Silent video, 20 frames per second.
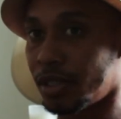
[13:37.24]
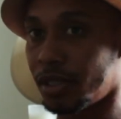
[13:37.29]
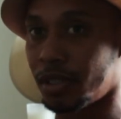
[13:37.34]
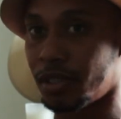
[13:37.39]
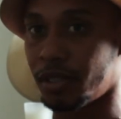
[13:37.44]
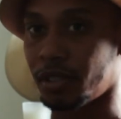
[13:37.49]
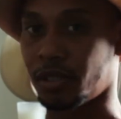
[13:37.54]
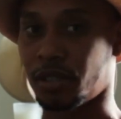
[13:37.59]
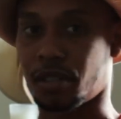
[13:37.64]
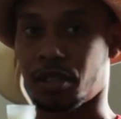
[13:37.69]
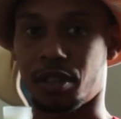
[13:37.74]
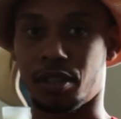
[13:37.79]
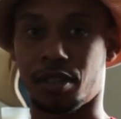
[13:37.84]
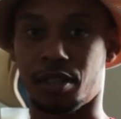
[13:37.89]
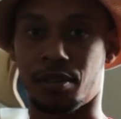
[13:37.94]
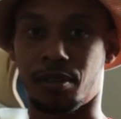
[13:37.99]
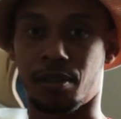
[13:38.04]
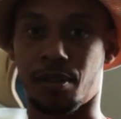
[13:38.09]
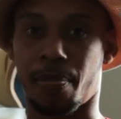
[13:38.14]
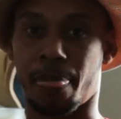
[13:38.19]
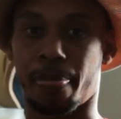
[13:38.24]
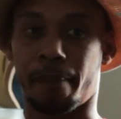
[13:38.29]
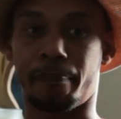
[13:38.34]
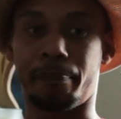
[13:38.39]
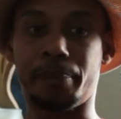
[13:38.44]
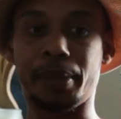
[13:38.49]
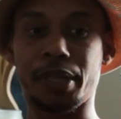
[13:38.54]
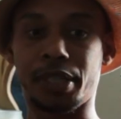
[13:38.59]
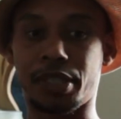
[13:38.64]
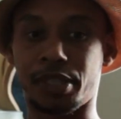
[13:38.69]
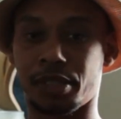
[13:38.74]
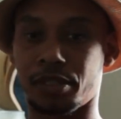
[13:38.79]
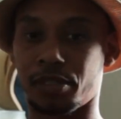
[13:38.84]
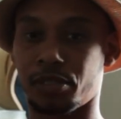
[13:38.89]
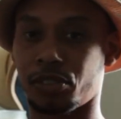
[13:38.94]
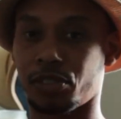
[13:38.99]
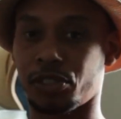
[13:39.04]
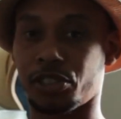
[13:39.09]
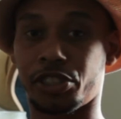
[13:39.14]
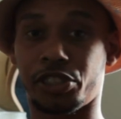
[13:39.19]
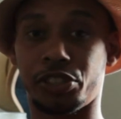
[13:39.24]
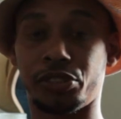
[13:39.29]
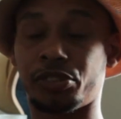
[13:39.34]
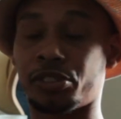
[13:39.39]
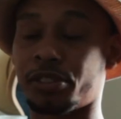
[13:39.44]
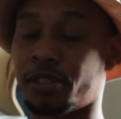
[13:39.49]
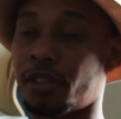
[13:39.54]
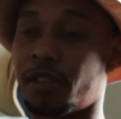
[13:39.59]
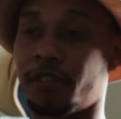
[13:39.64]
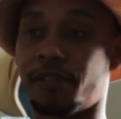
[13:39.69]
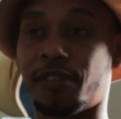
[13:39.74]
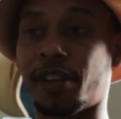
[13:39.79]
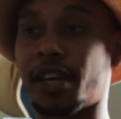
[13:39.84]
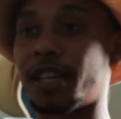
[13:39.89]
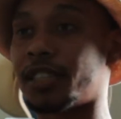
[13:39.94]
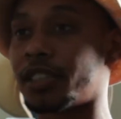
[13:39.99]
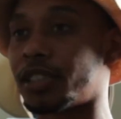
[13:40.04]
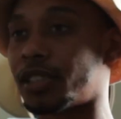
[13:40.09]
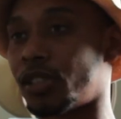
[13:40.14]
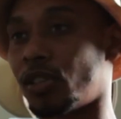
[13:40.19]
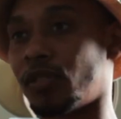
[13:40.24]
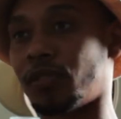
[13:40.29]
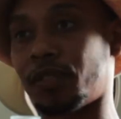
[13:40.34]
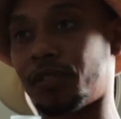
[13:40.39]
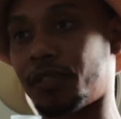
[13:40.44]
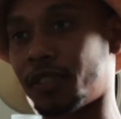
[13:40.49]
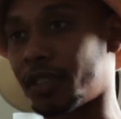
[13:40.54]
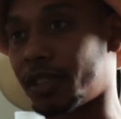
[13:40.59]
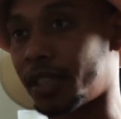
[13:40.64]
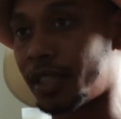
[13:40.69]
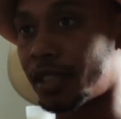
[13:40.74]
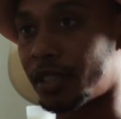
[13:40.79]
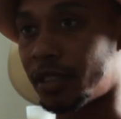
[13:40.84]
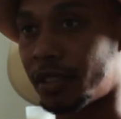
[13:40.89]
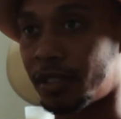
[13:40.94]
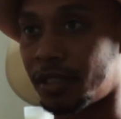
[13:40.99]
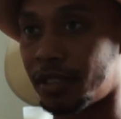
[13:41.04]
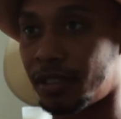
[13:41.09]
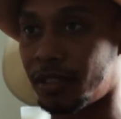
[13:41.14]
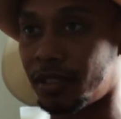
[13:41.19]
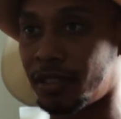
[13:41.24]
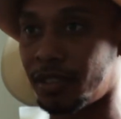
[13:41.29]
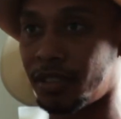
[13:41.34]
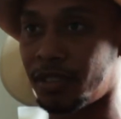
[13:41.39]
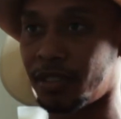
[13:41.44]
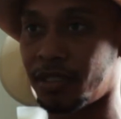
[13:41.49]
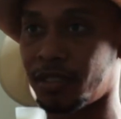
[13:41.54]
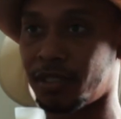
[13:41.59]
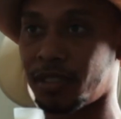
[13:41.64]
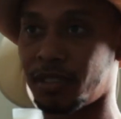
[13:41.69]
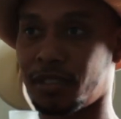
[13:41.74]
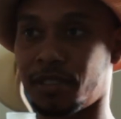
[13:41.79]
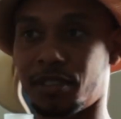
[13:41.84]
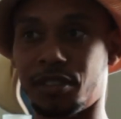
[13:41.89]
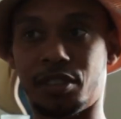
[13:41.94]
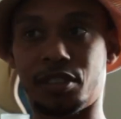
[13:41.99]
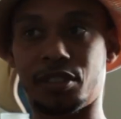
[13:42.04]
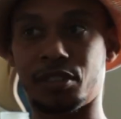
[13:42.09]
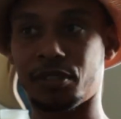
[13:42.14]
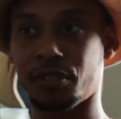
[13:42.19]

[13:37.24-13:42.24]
But she used to invite us over for dinner, you know.